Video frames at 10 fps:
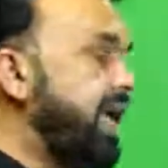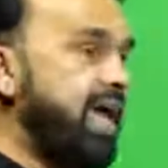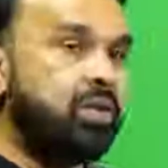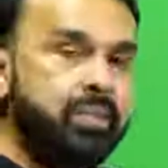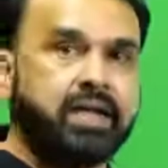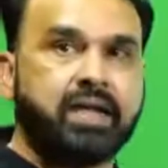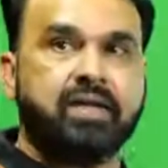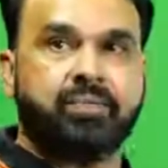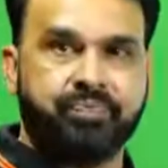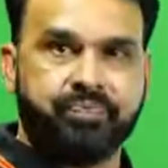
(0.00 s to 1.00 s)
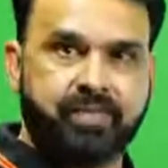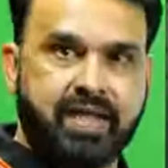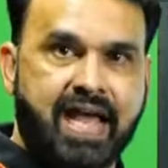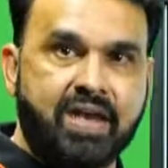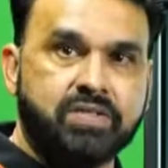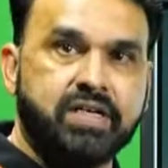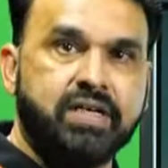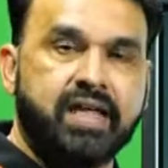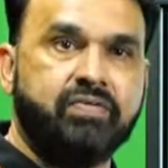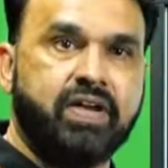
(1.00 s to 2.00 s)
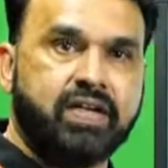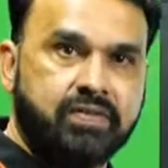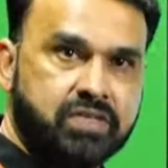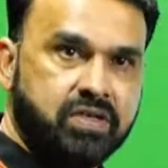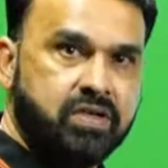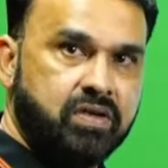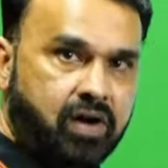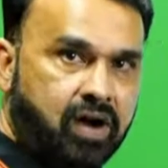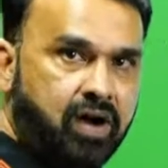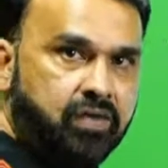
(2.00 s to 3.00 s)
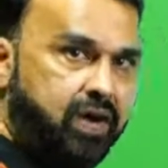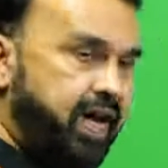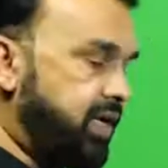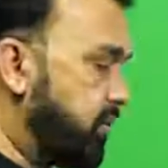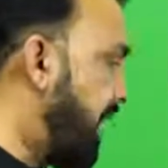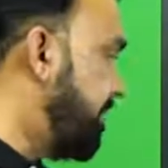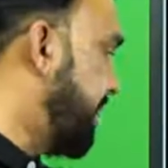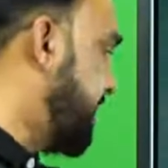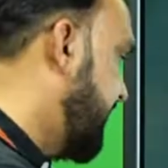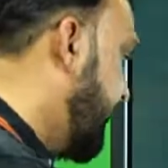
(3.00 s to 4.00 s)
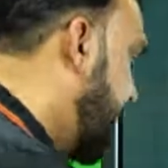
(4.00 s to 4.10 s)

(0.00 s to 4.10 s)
aromatic halogen derivatives of hydrocarbons.